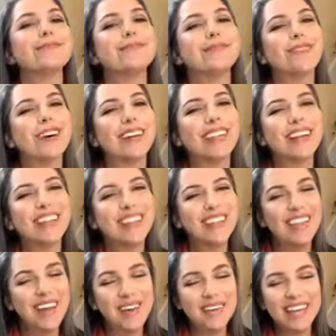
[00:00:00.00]
Well,
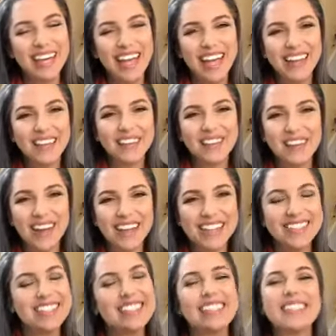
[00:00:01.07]
hello again,
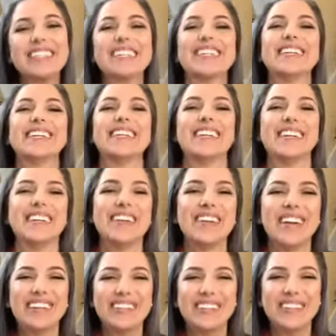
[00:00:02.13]
friends.
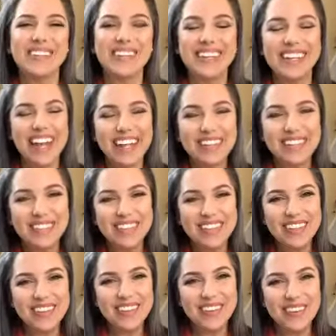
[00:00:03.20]
Great to connect with
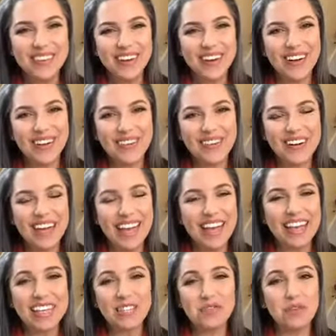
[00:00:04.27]
you
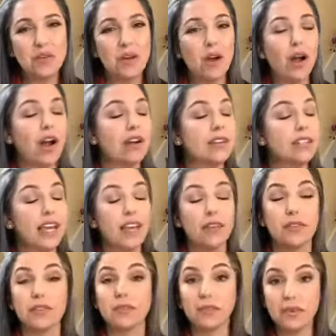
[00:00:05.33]
always for our day
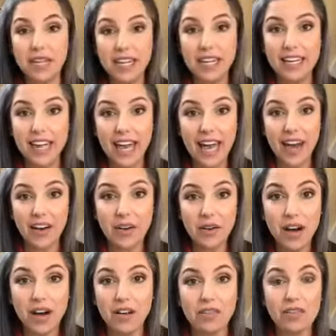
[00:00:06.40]
3 now
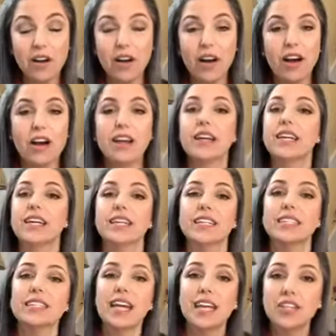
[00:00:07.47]
of our
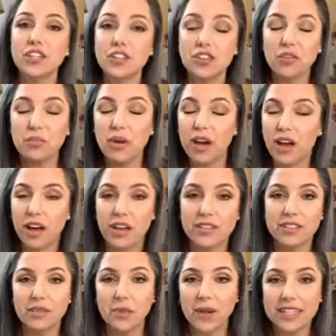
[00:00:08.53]
Intentional Paws
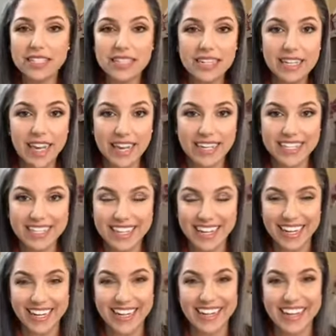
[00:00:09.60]

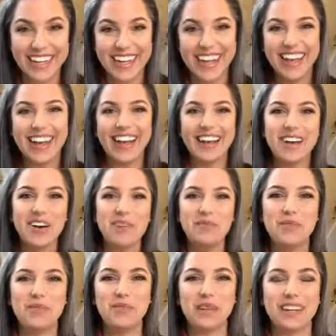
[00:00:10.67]
2019. I hope
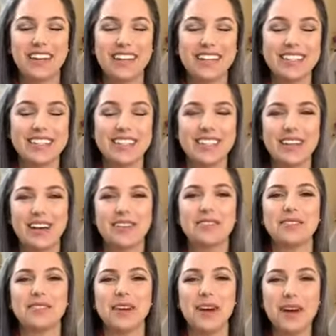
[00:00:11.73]
that 2019 is off
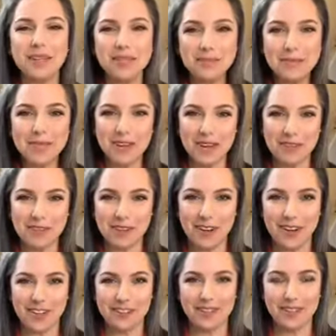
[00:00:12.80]
to an awesome start for
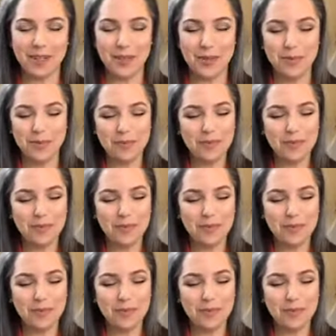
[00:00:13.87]
all of you.